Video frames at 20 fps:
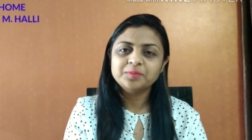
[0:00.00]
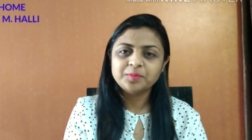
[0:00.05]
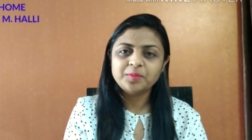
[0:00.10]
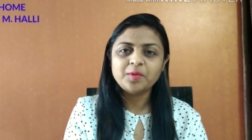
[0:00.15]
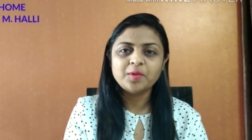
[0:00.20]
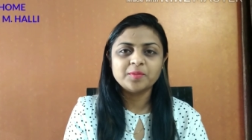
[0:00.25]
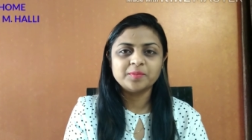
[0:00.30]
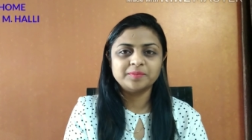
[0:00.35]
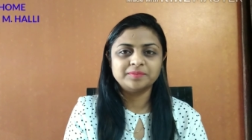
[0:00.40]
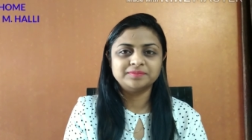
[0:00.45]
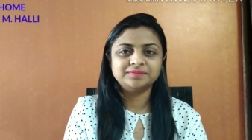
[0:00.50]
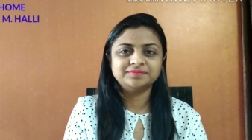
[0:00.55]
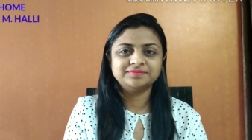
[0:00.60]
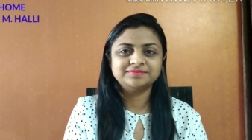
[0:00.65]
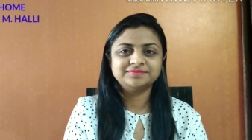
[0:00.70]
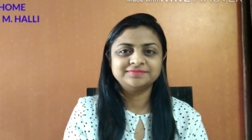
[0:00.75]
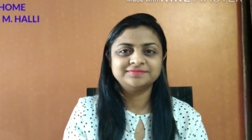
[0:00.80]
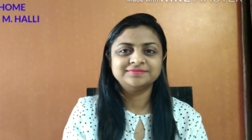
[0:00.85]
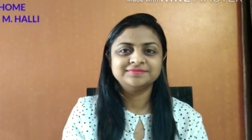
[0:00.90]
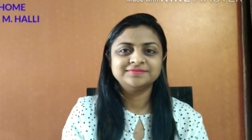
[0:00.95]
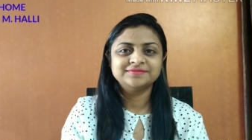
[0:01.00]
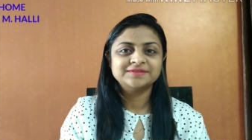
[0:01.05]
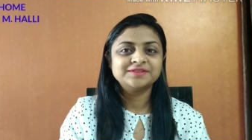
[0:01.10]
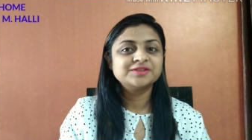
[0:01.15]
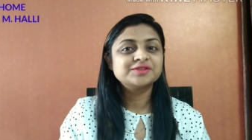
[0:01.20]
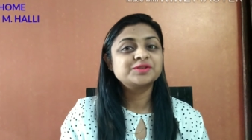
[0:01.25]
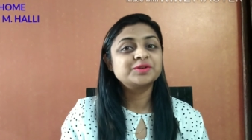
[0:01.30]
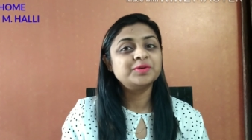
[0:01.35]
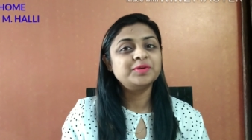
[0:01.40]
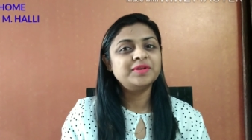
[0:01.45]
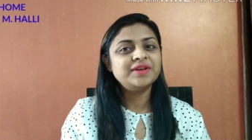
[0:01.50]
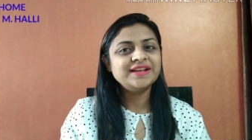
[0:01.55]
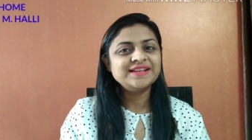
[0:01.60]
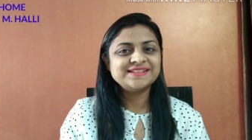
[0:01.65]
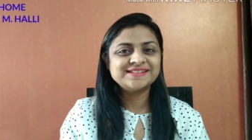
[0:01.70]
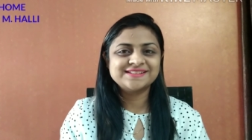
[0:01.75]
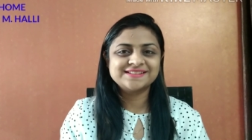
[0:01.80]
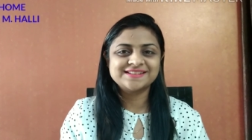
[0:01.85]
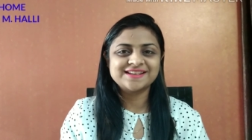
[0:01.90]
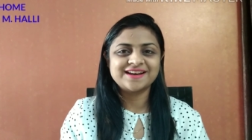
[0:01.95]
poem. So
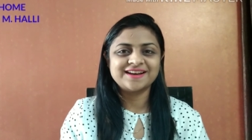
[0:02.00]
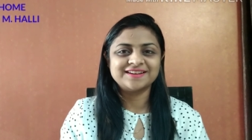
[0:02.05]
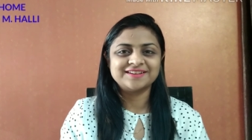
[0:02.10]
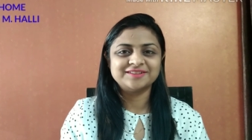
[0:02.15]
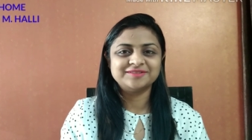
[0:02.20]
let's start.